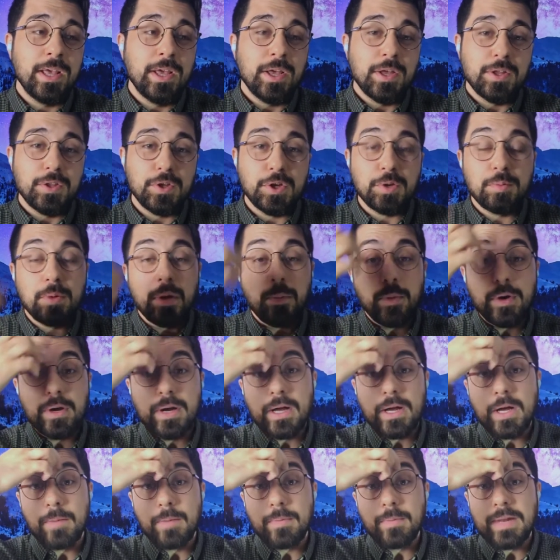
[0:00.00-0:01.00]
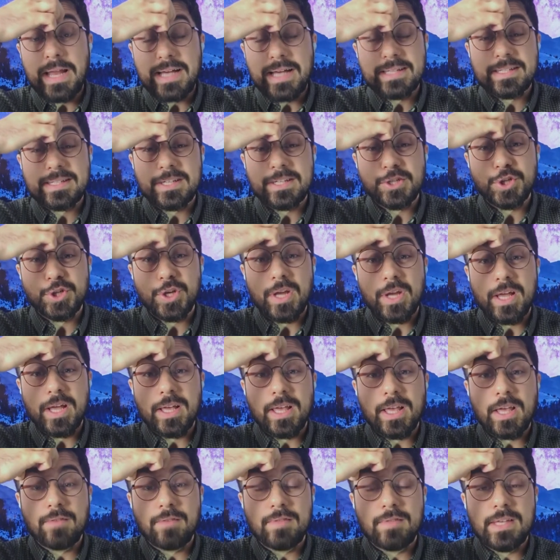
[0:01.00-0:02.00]
You remember last session I
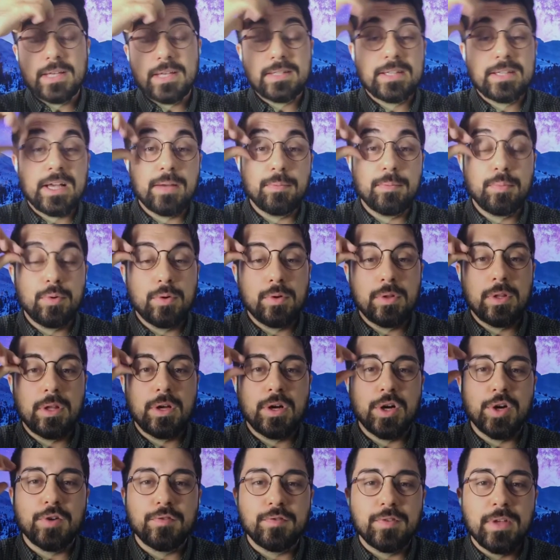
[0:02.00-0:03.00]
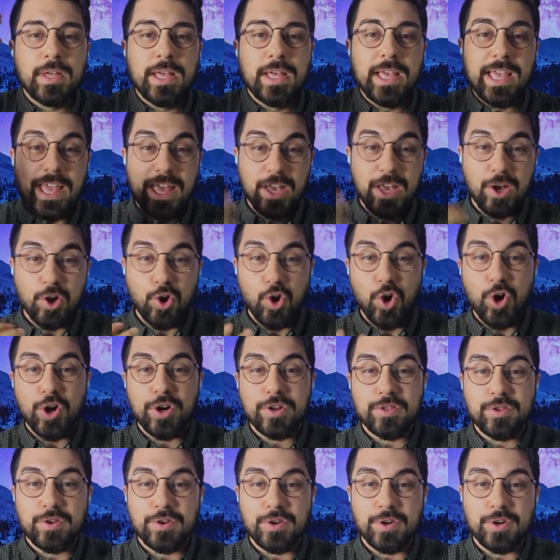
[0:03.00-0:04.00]
gave the example of a
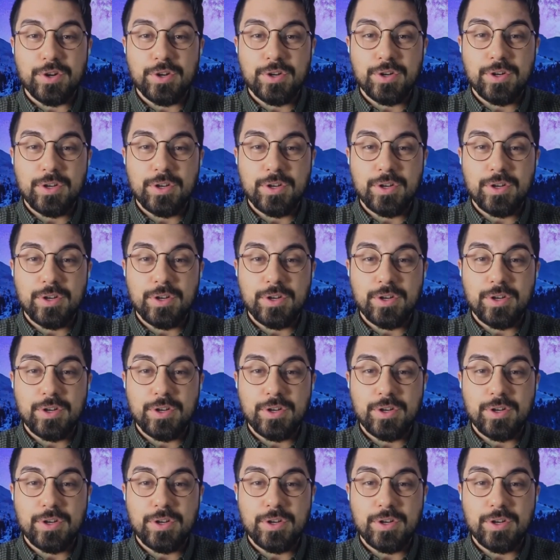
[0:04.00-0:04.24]
gardener.